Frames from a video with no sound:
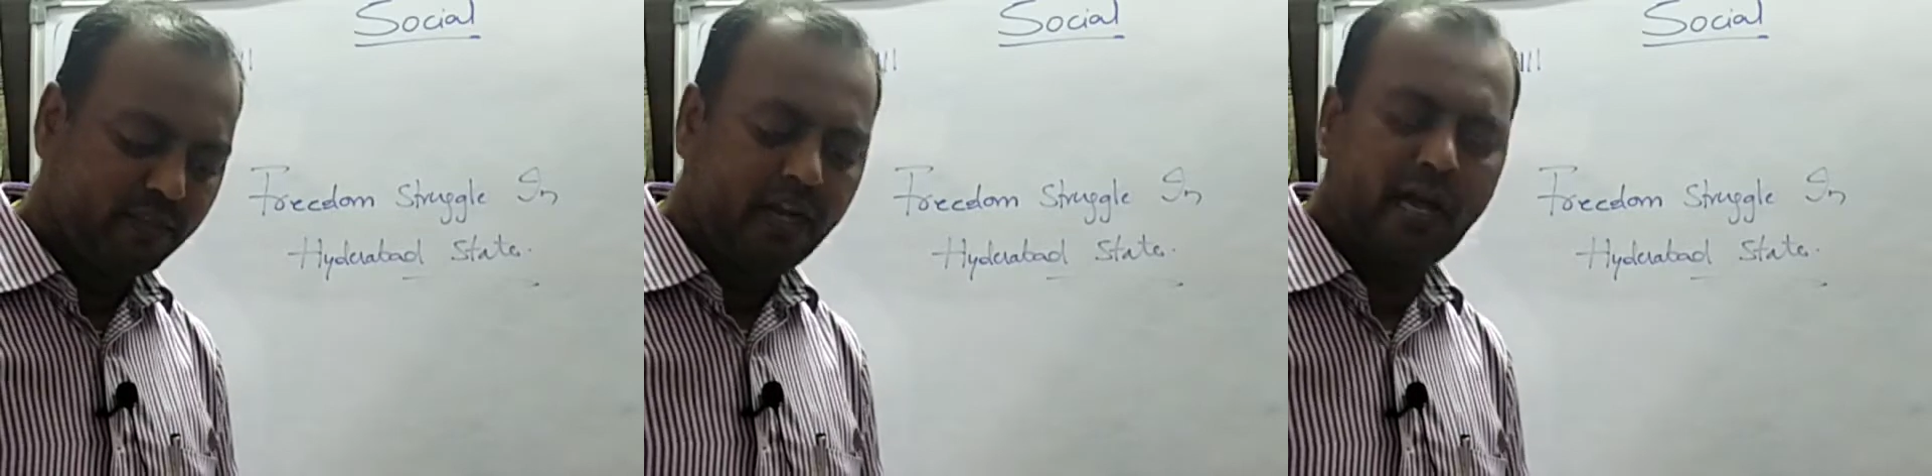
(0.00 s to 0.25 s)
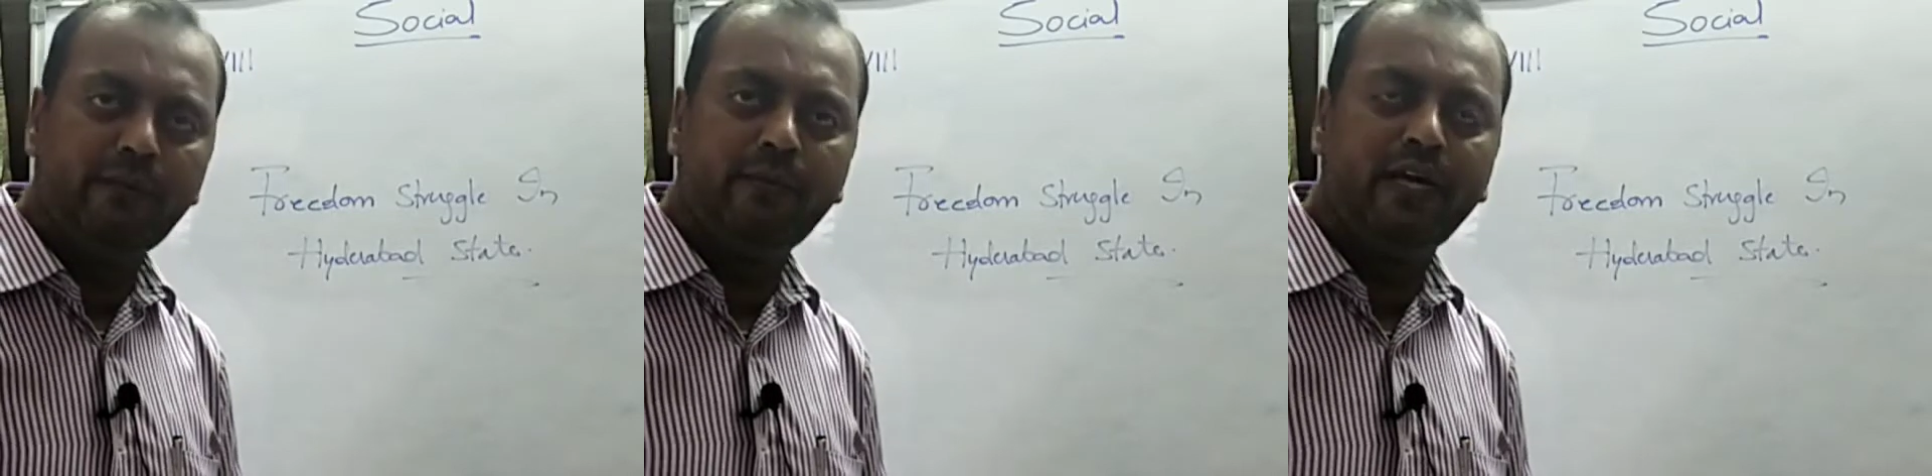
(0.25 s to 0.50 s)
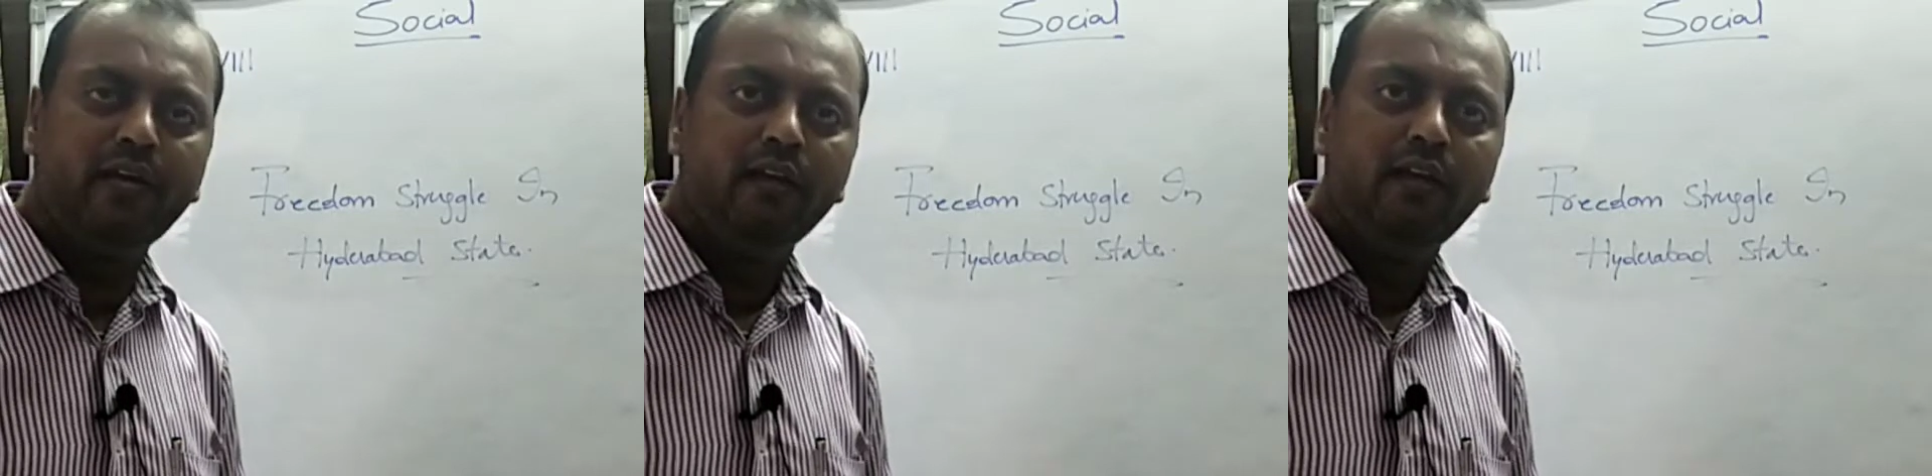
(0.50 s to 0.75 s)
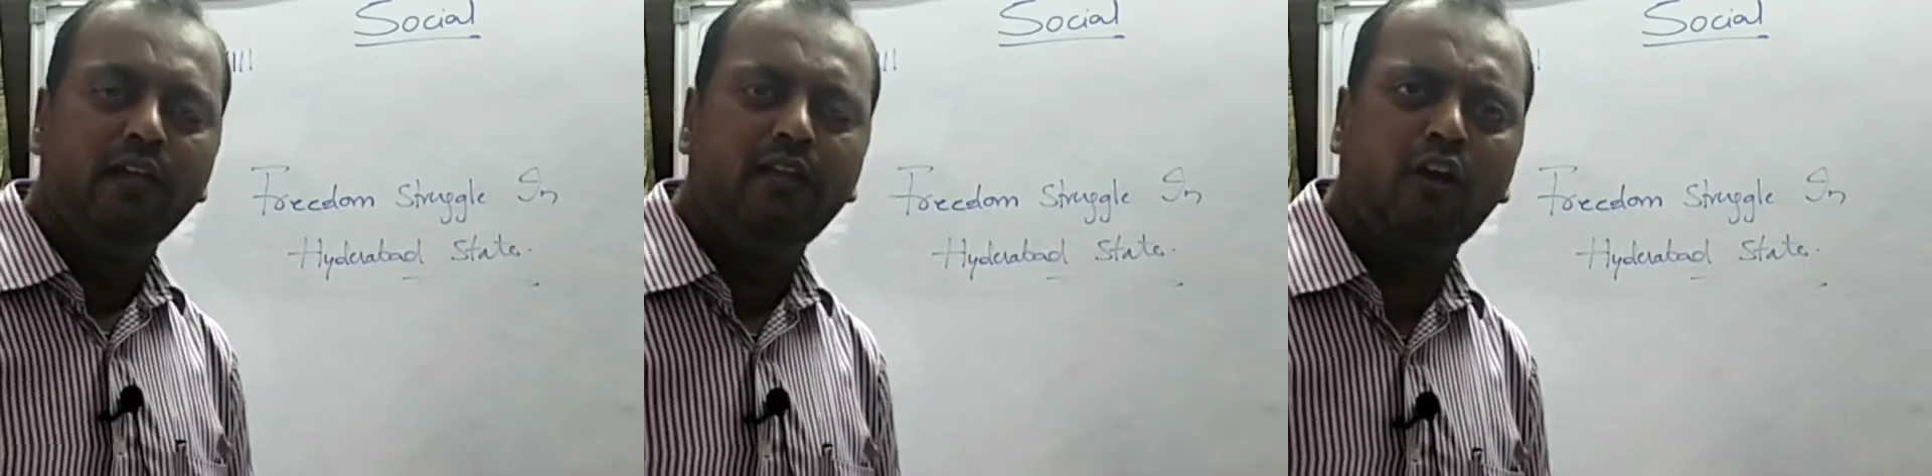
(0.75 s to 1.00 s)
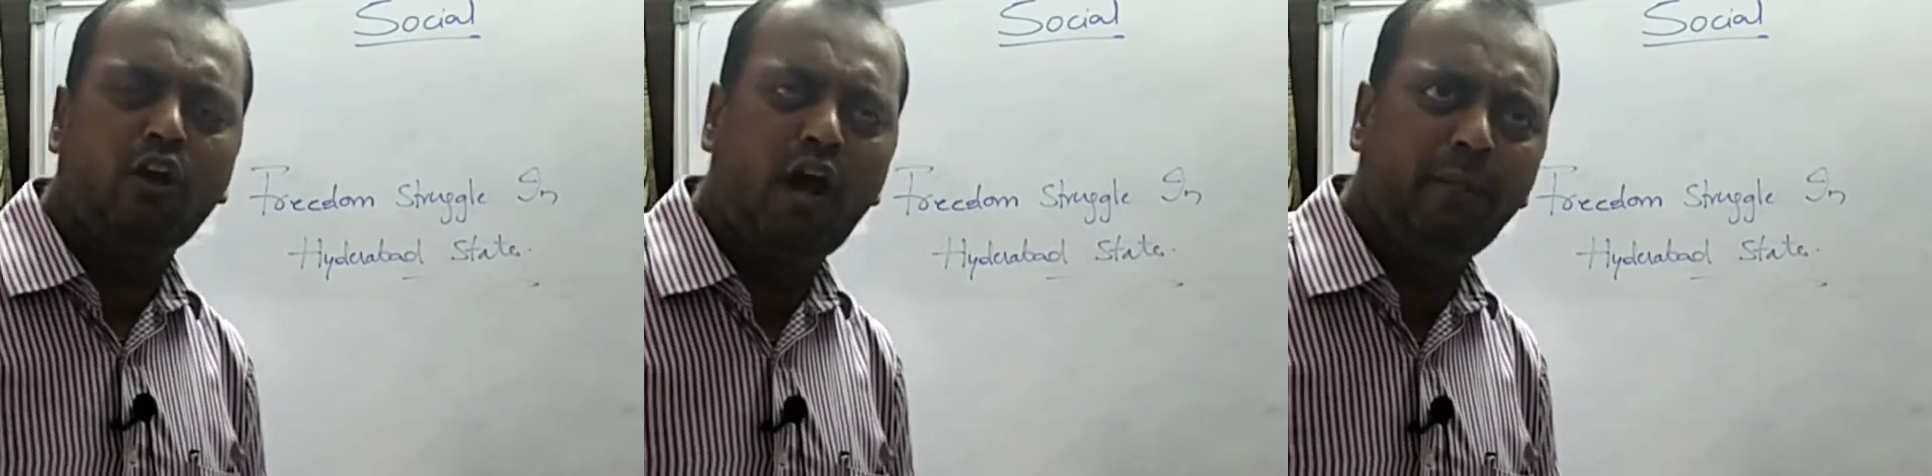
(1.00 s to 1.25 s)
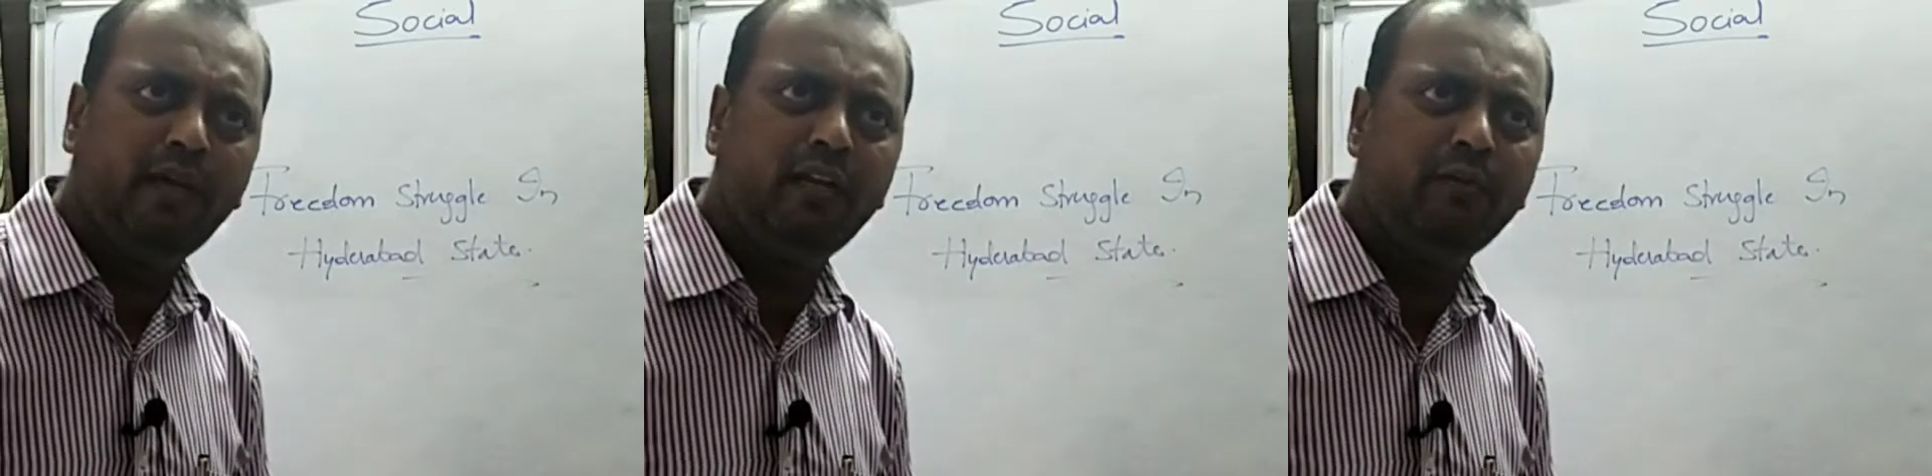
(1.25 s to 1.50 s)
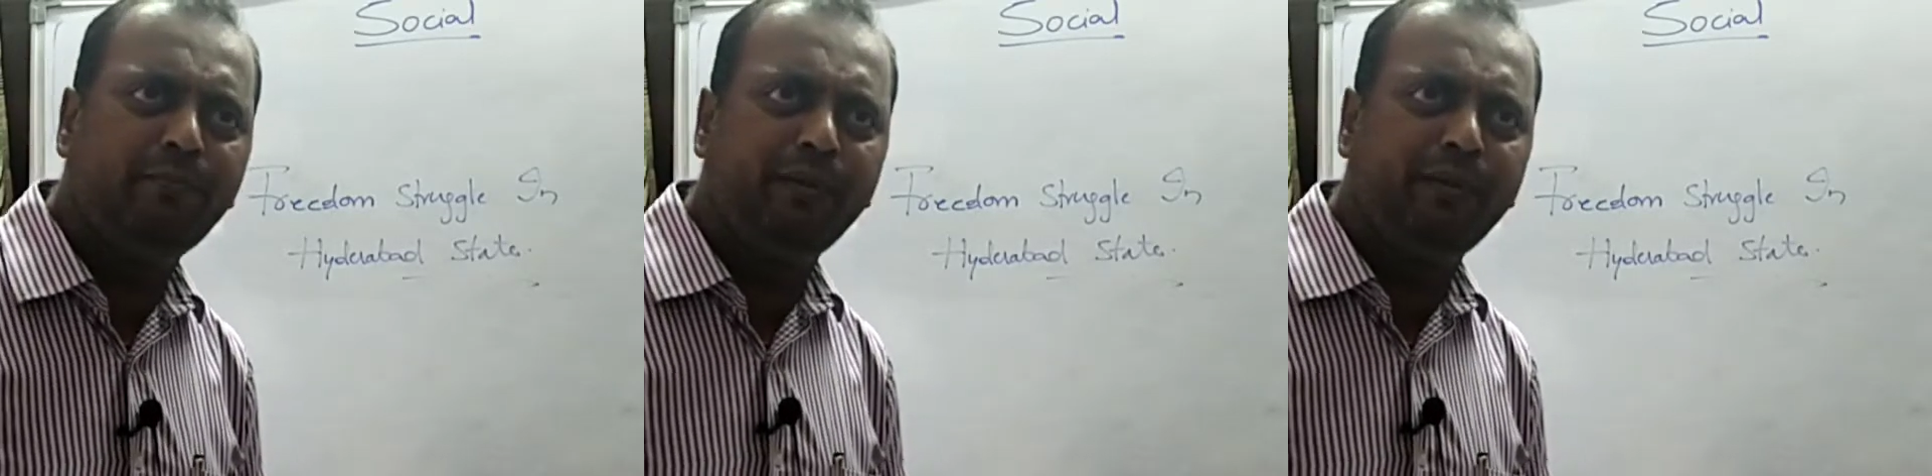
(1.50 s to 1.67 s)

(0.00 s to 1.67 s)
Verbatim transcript: However, the common